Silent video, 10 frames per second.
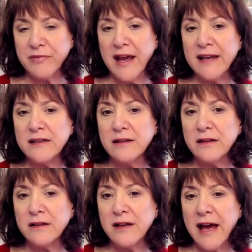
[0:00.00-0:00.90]
and
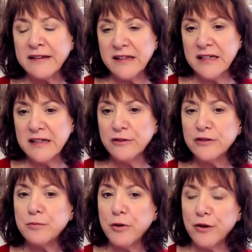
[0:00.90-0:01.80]
as a healed
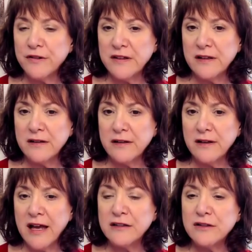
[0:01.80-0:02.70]
person
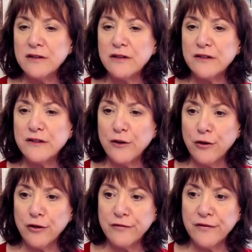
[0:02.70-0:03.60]
and
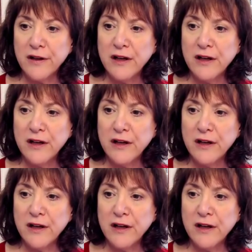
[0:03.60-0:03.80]
serve,